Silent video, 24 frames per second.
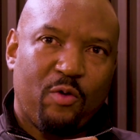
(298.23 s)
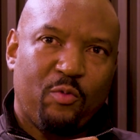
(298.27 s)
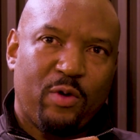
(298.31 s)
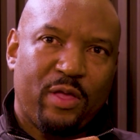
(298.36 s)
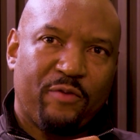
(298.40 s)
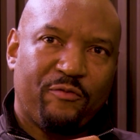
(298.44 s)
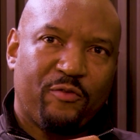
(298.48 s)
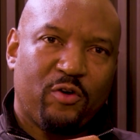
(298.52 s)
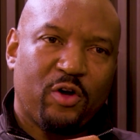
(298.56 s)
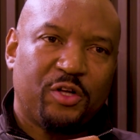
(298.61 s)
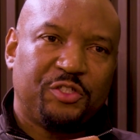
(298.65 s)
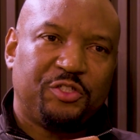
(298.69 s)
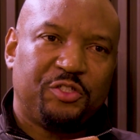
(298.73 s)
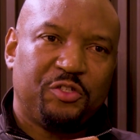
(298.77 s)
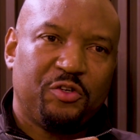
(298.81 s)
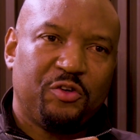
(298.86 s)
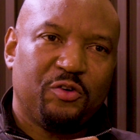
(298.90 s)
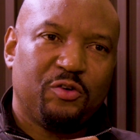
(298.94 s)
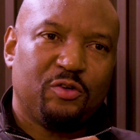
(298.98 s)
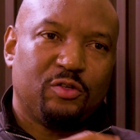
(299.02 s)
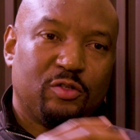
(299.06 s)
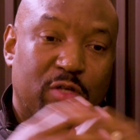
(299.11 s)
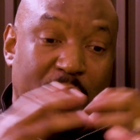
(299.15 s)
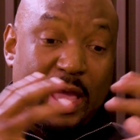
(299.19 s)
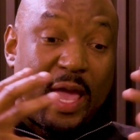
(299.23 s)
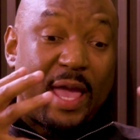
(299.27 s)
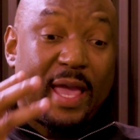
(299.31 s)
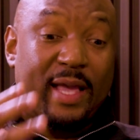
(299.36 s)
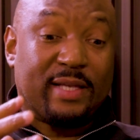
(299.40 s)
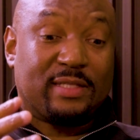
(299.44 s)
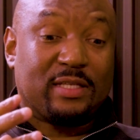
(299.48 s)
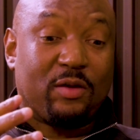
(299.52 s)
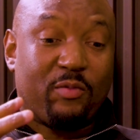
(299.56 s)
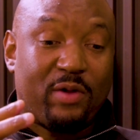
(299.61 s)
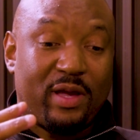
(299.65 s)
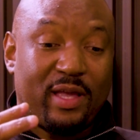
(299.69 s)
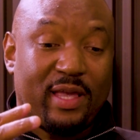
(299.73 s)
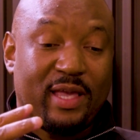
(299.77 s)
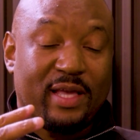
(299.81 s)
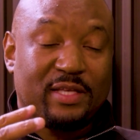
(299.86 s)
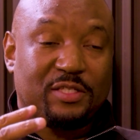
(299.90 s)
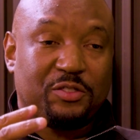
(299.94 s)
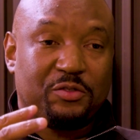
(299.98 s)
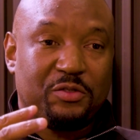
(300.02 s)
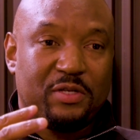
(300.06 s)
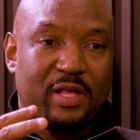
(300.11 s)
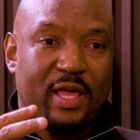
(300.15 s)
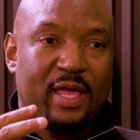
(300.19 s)
we've got you as our
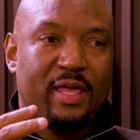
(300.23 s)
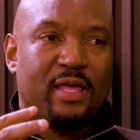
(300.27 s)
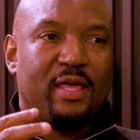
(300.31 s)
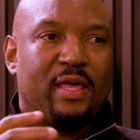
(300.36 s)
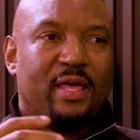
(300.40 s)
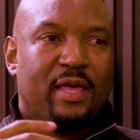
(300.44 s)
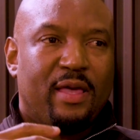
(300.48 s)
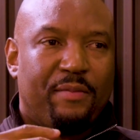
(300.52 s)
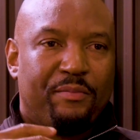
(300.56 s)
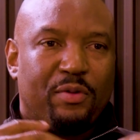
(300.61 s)
guest today,